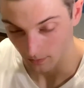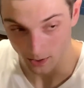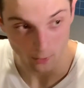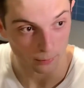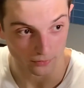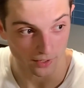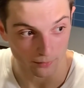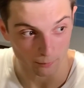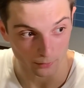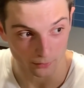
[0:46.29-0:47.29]
I hope it's not
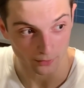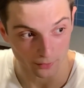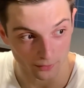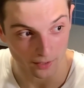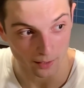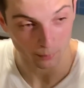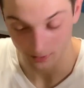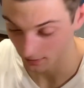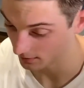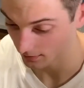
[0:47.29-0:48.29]
much longer than that, but
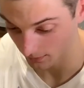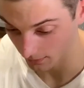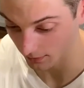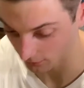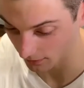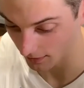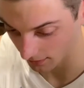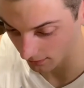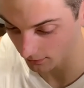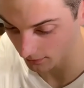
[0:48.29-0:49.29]
it's gonna
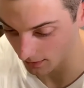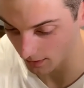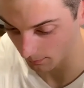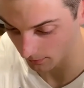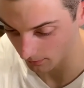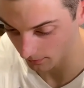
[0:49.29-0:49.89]
happen.